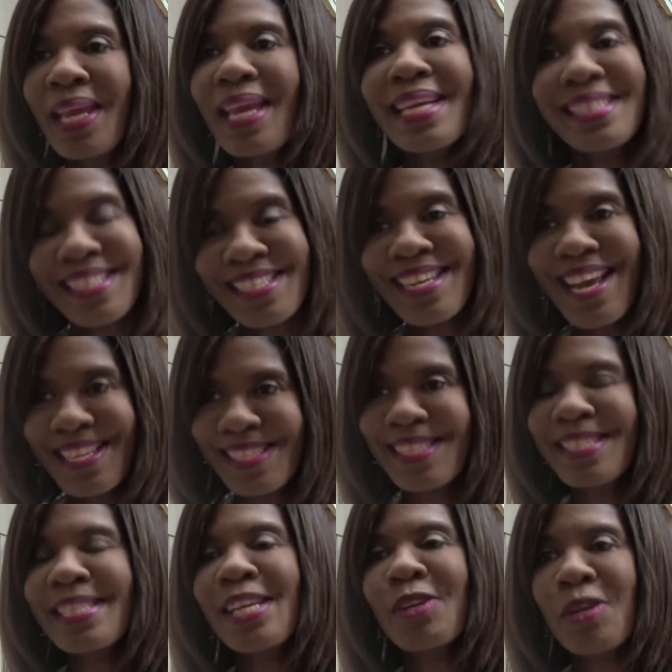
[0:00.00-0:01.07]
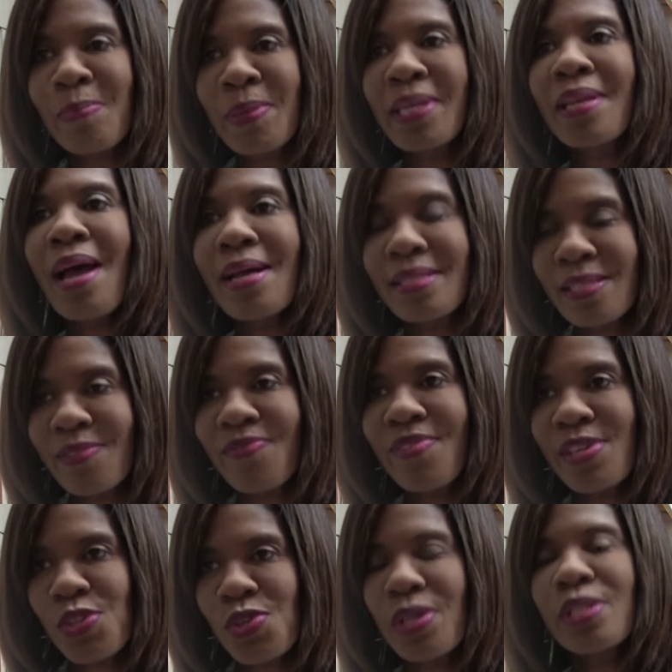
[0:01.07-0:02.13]
It's necessary but not
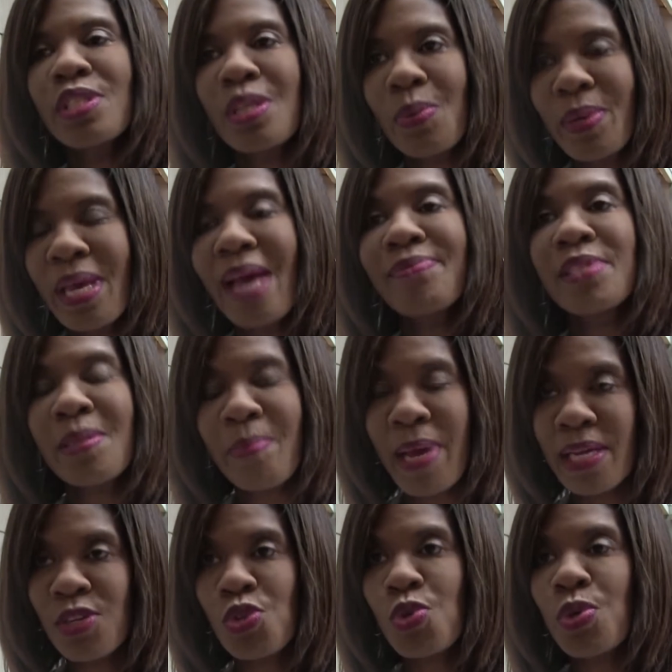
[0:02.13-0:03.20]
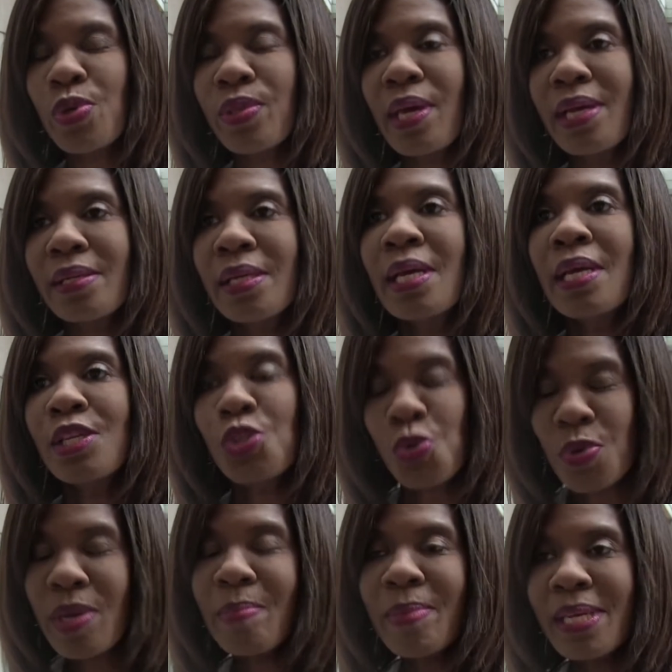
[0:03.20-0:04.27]
sufficient. So we have to make sure that
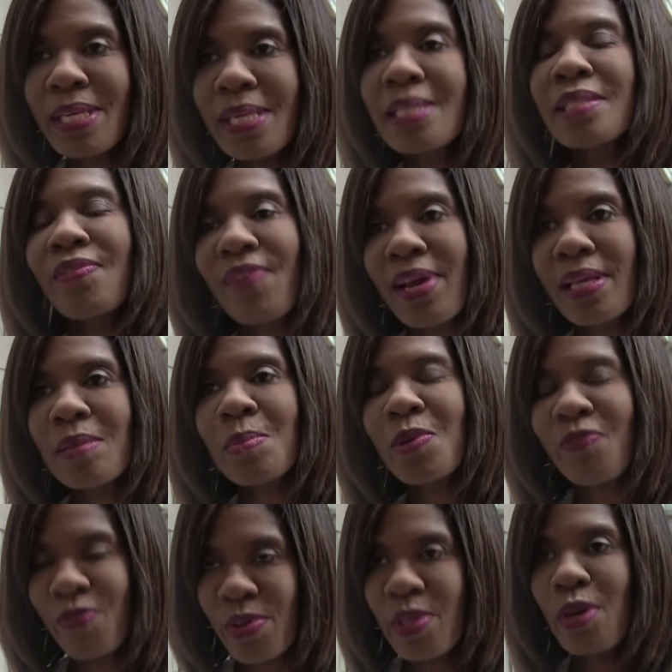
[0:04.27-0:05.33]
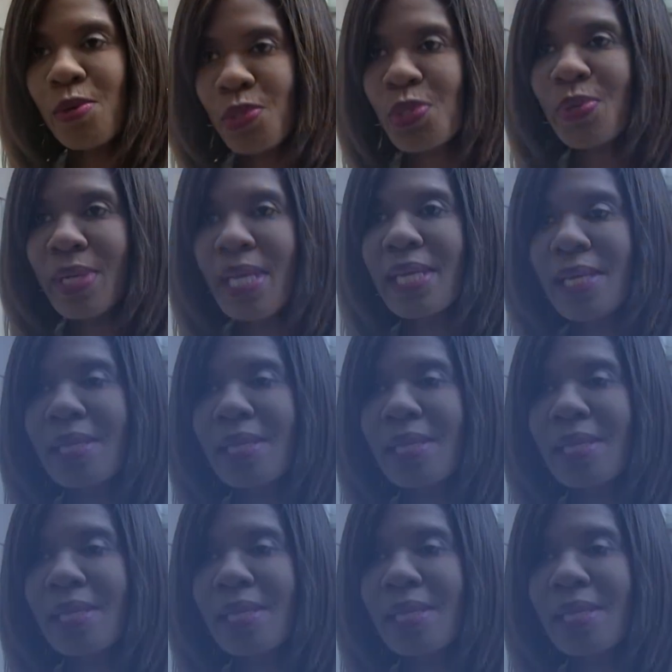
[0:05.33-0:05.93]
treatment is available for those who need